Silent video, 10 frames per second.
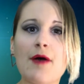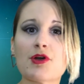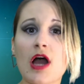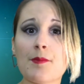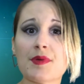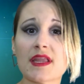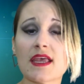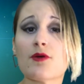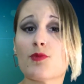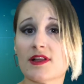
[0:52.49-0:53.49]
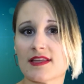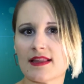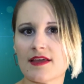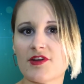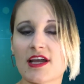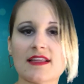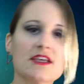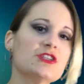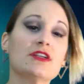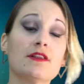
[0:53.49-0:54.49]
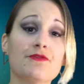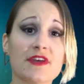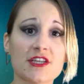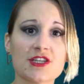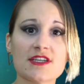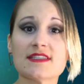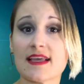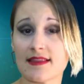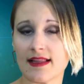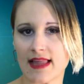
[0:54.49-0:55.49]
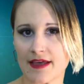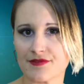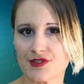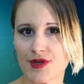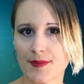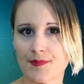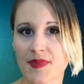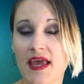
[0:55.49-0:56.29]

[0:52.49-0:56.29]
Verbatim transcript: Our company will deliver additional features in the live stream